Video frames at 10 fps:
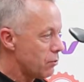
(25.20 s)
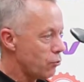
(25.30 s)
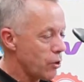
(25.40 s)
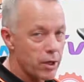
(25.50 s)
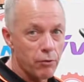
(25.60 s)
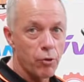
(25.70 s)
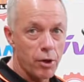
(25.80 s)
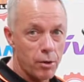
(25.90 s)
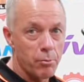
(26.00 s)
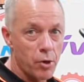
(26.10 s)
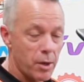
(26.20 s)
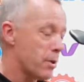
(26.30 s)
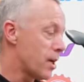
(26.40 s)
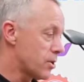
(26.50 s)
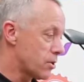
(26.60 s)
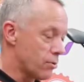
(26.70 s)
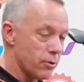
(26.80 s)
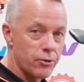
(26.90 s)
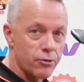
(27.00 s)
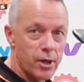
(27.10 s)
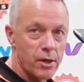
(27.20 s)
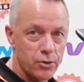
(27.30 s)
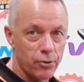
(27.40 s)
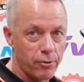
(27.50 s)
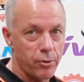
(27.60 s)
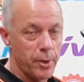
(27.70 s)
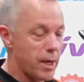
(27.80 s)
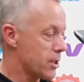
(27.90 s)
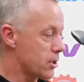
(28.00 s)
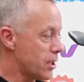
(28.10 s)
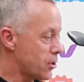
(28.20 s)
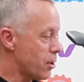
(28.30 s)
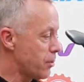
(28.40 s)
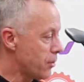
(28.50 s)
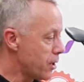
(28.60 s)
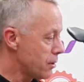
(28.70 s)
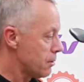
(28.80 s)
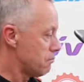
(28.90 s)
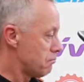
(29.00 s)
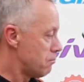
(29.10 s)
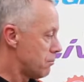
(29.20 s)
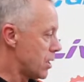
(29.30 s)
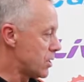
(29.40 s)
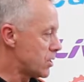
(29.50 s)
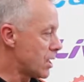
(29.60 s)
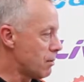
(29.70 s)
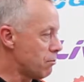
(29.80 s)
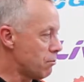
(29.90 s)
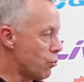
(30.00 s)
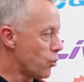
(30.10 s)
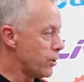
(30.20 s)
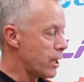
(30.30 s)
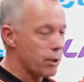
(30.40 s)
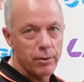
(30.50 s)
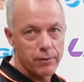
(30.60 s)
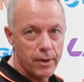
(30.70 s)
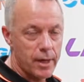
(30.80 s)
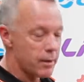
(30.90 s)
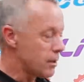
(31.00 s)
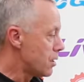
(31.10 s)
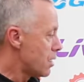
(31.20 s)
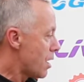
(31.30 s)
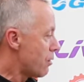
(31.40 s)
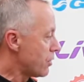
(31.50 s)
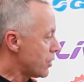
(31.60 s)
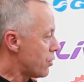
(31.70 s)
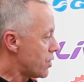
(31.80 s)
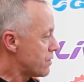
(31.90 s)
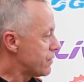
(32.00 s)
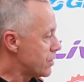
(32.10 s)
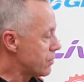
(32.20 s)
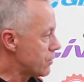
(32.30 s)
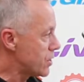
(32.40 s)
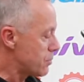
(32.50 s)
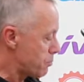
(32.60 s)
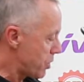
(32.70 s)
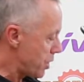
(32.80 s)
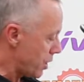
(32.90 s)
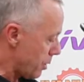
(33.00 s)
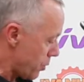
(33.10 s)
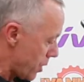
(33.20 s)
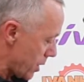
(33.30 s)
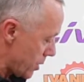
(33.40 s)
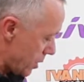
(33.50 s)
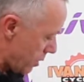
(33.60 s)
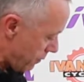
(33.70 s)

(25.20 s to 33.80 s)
where you could ride it on bike paths or on the trails or through parks and that type of thing, that's more than adequate for that. A really nice feature of this particular bike is the